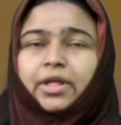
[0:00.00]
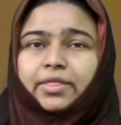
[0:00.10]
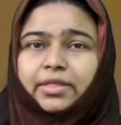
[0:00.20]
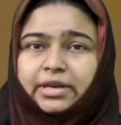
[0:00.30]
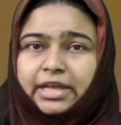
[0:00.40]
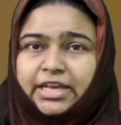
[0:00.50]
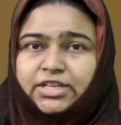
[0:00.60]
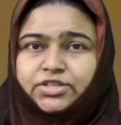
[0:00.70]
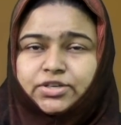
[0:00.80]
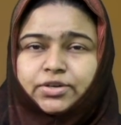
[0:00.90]
the
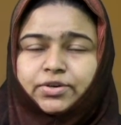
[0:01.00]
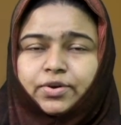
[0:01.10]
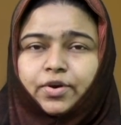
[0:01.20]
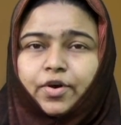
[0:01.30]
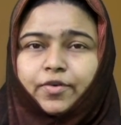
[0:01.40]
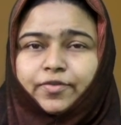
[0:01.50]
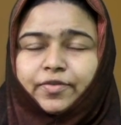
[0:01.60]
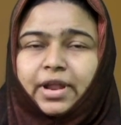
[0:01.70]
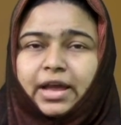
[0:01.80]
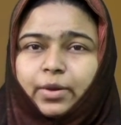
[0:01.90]
nature of
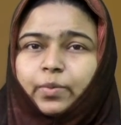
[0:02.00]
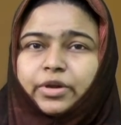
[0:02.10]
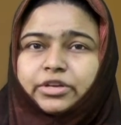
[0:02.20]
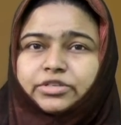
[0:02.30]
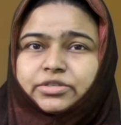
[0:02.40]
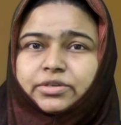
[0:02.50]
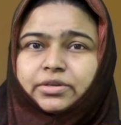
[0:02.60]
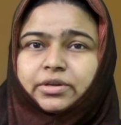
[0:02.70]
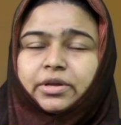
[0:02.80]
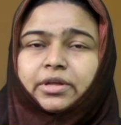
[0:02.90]
language,
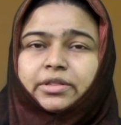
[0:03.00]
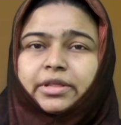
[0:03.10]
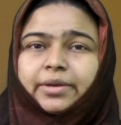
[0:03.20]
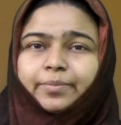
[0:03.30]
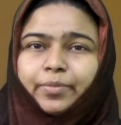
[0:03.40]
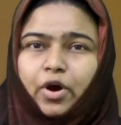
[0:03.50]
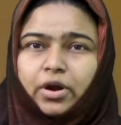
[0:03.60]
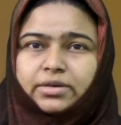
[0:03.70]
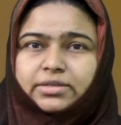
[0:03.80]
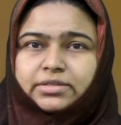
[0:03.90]
the
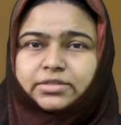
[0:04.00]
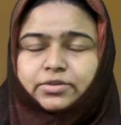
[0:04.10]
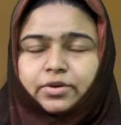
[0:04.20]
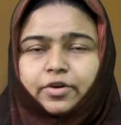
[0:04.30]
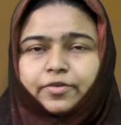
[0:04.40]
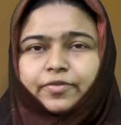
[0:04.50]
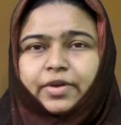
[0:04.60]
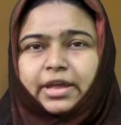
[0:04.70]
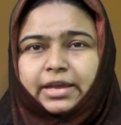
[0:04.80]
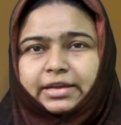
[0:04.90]
importance of
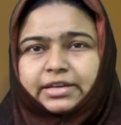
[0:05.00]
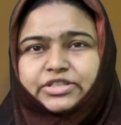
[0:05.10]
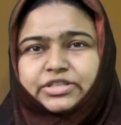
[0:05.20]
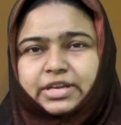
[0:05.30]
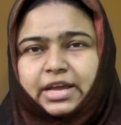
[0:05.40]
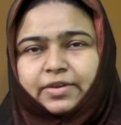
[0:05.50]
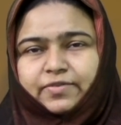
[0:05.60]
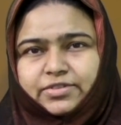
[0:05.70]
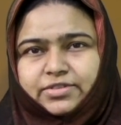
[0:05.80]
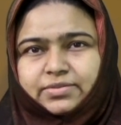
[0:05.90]
English
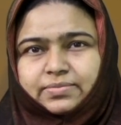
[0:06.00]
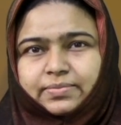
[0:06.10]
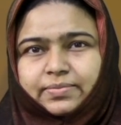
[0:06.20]
language.